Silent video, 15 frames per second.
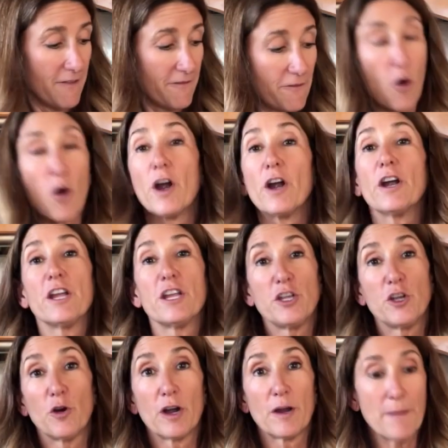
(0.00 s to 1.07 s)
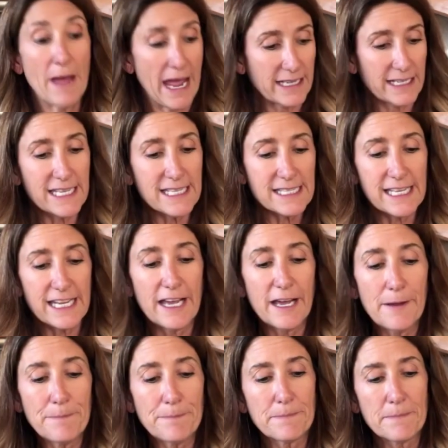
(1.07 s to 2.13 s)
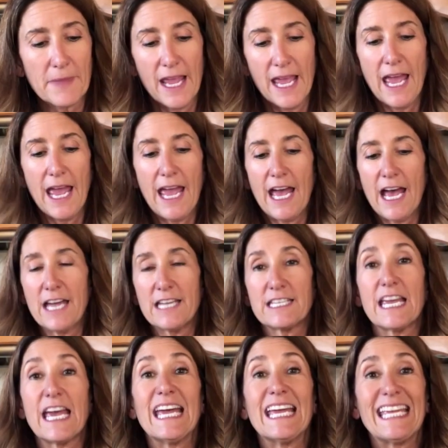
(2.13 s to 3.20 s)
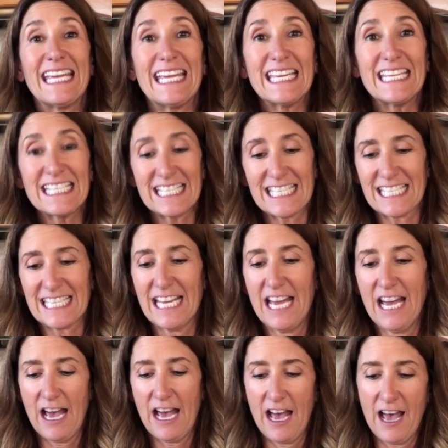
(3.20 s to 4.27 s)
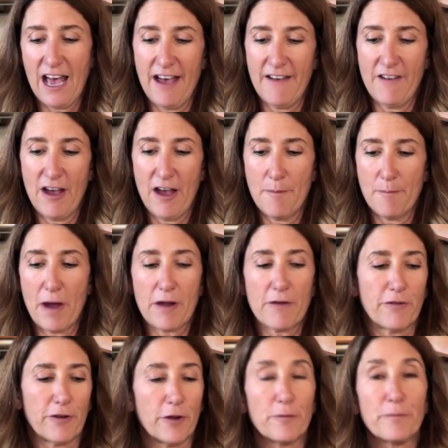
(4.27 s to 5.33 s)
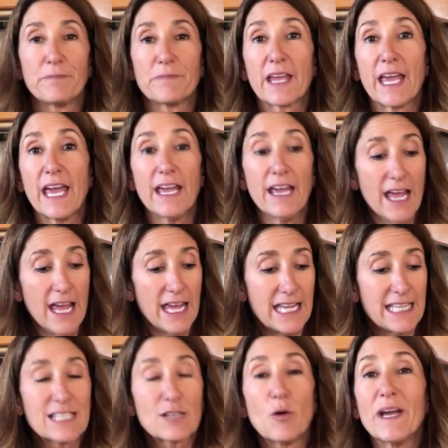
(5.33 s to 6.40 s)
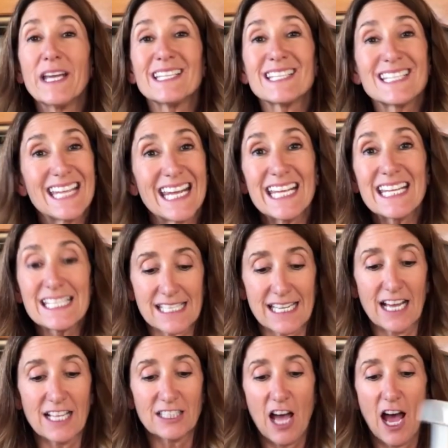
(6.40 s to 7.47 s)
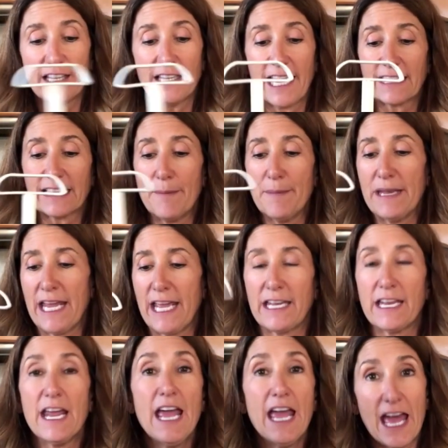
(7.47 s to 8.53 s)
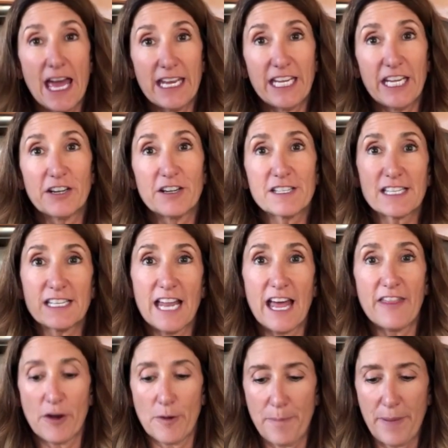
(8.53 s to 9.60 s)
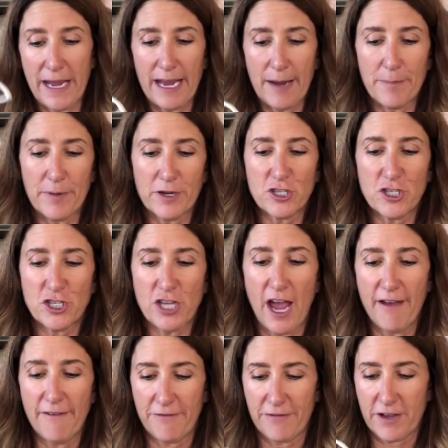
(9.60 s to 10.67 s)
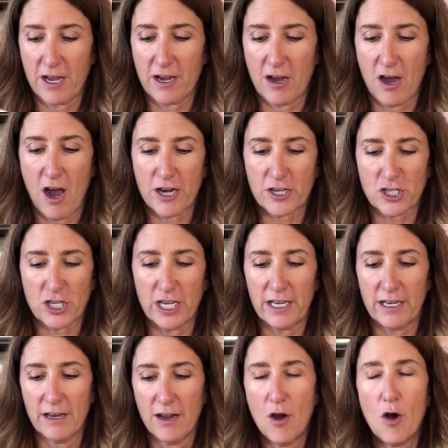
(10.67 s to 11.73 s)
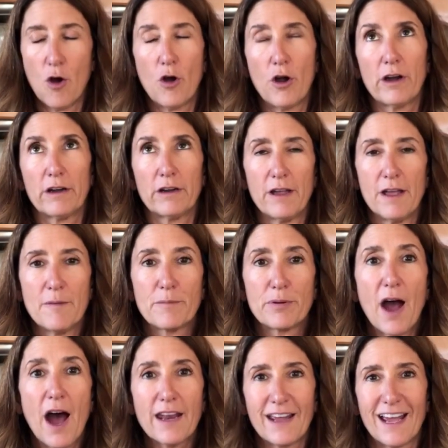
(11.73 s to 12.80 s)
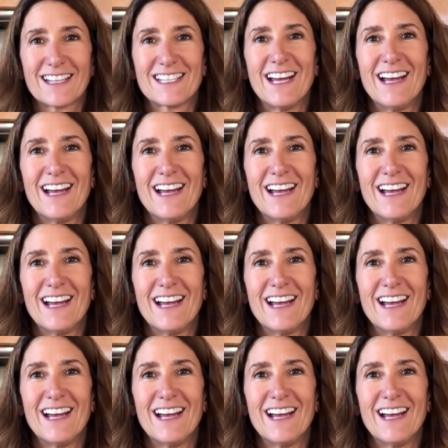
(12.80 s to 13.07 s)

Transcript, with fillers: for your magnesium, and a hint of monk fruit, okay? It's going to taste a lot like lemonade. And here is another Pampered Chef concoction or product